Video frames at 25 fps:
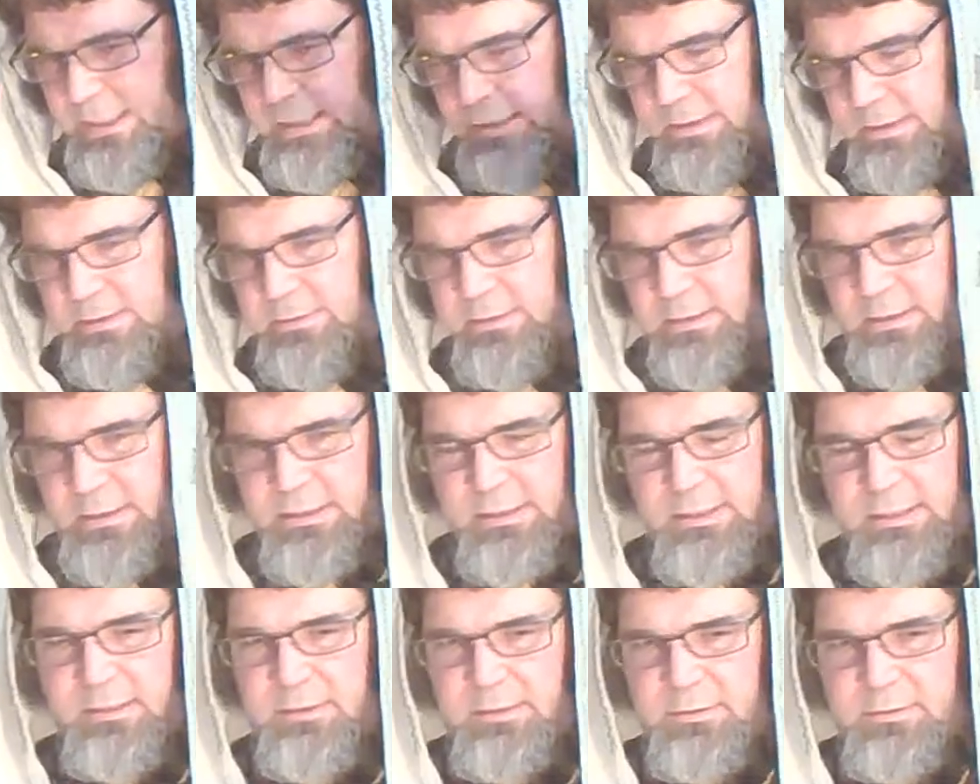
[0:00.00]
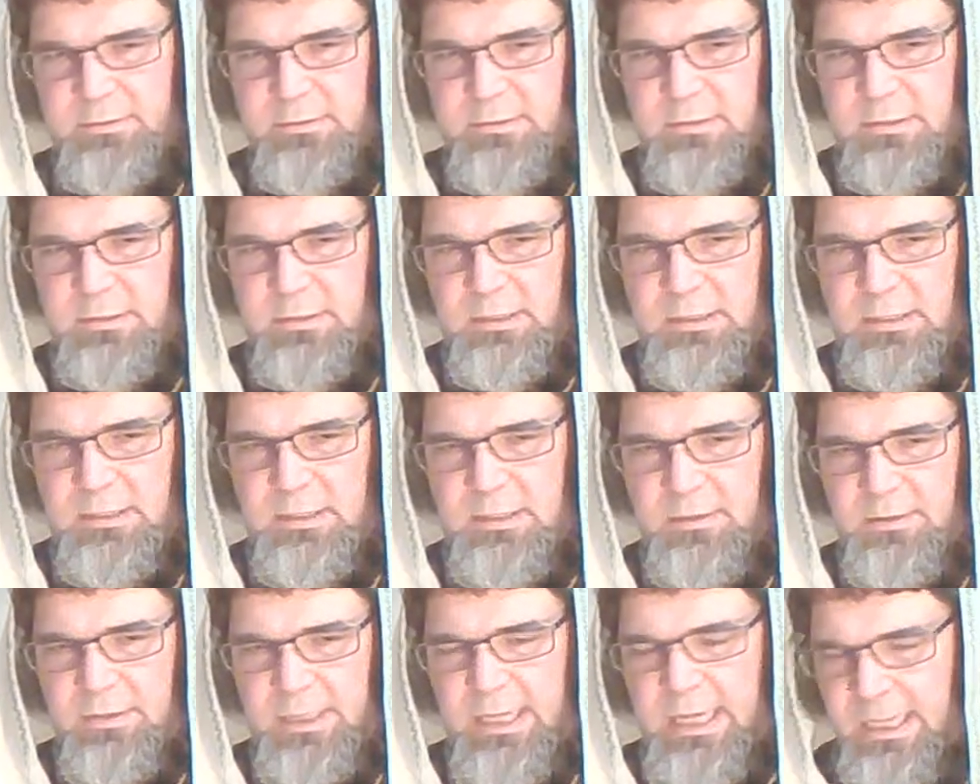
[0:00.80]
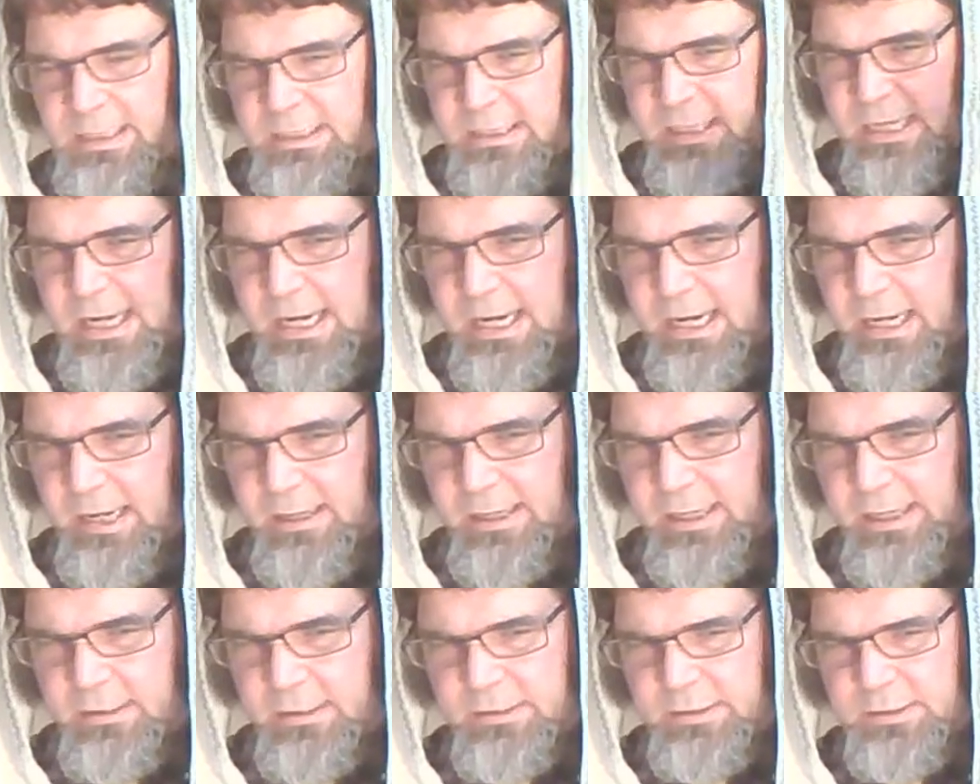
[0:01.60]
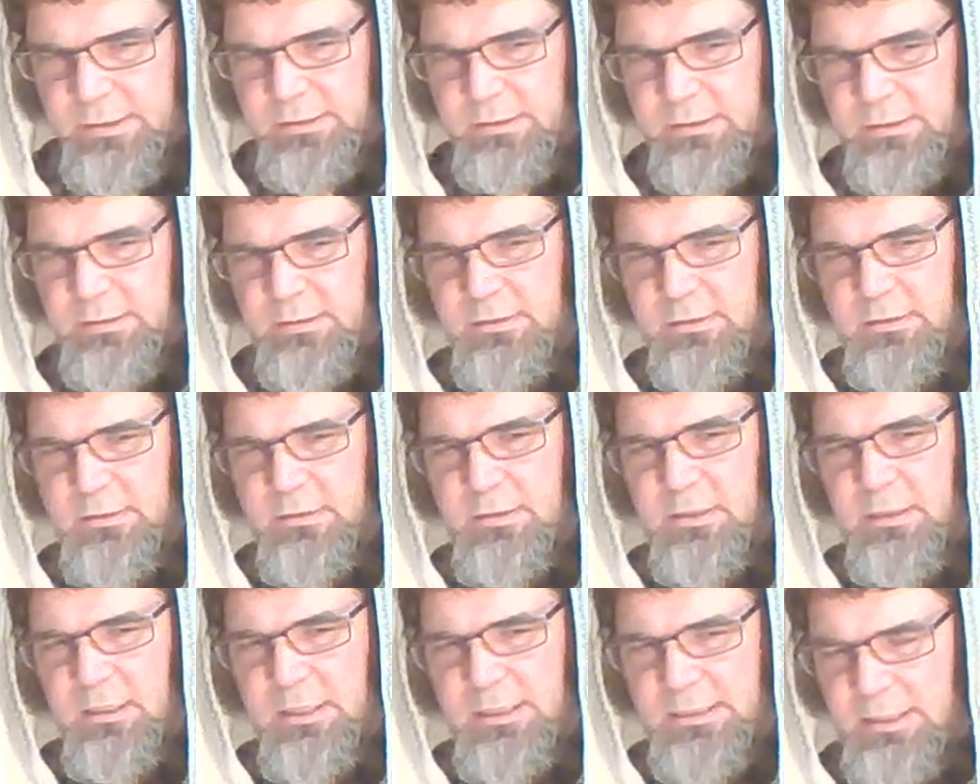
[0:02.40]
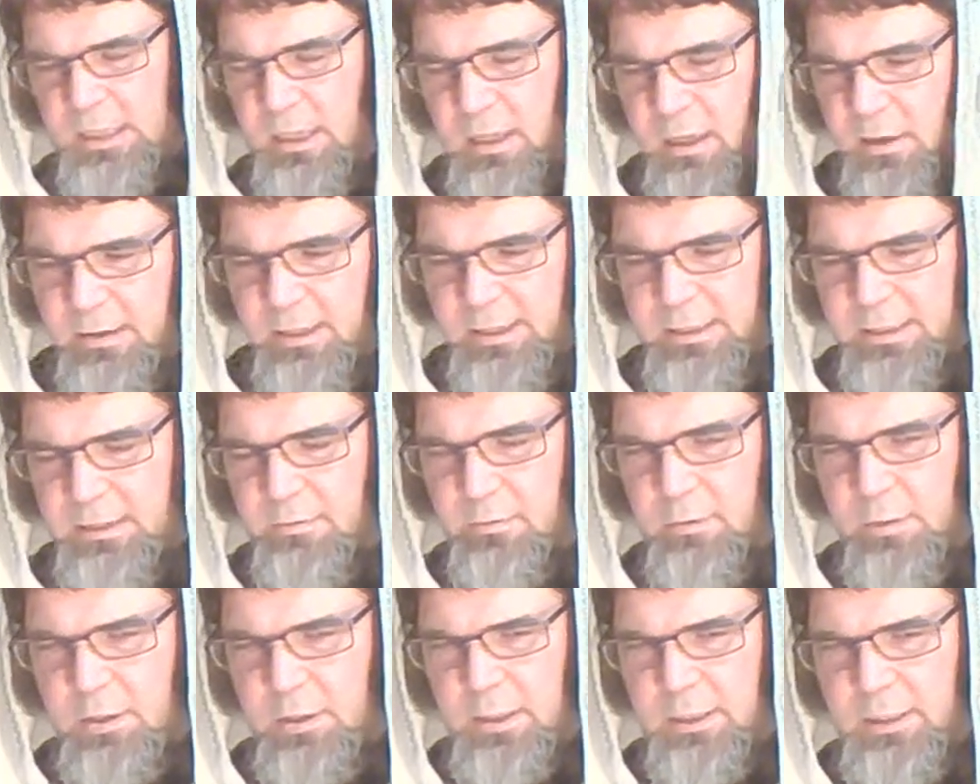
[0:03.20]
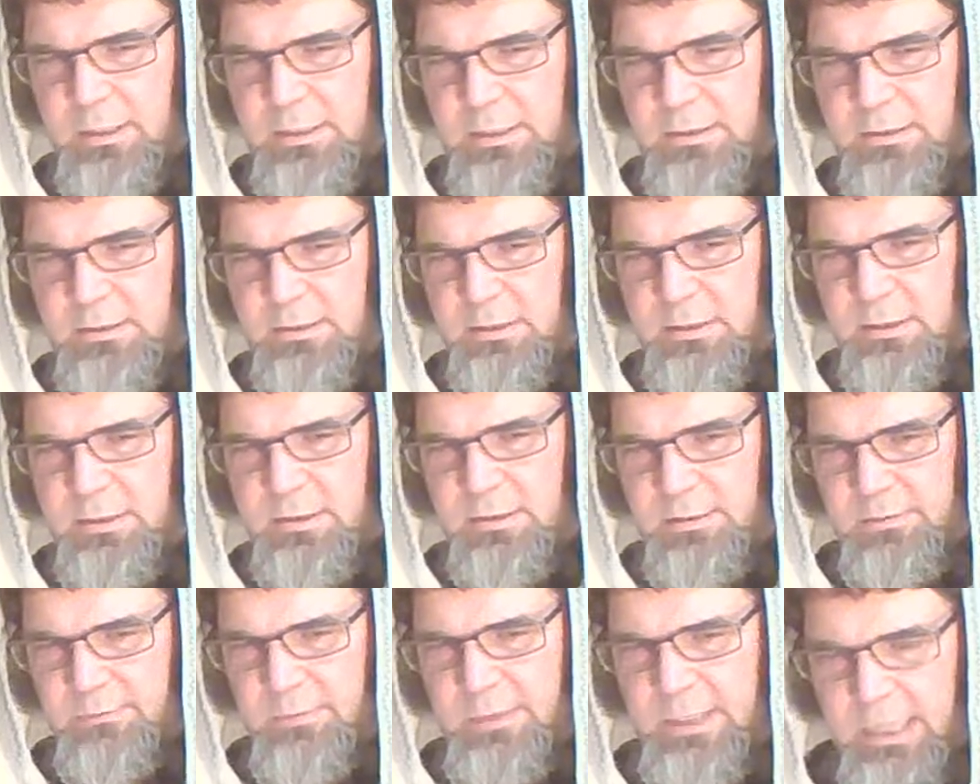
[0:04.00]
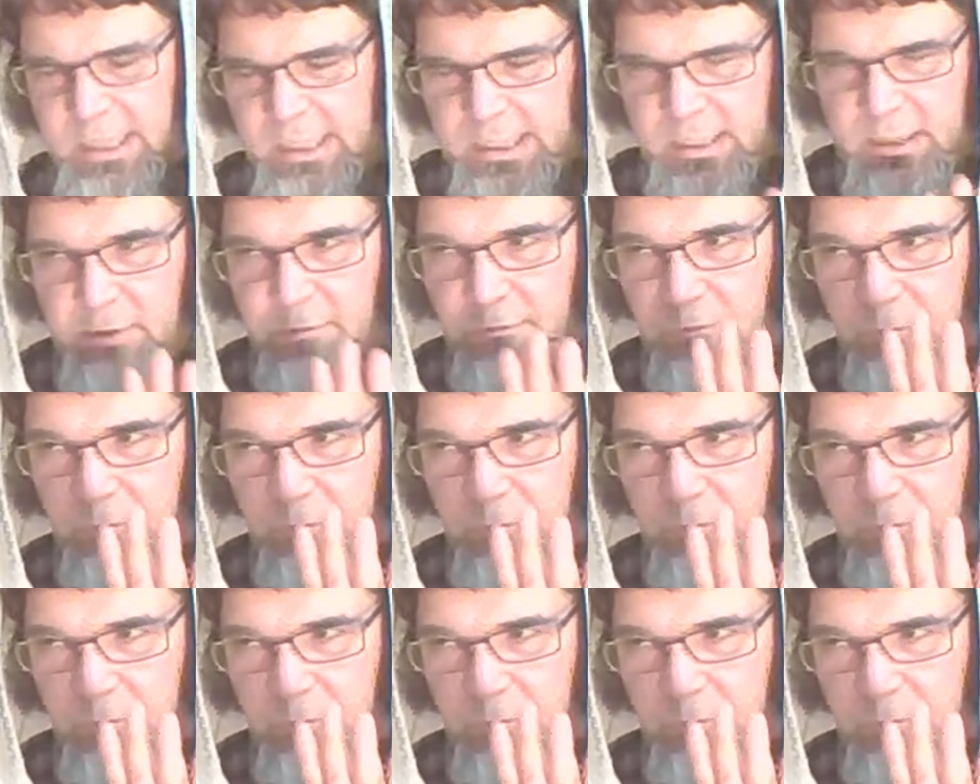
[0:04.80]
can do it too. Got the heritage. It's all in the word. We got to go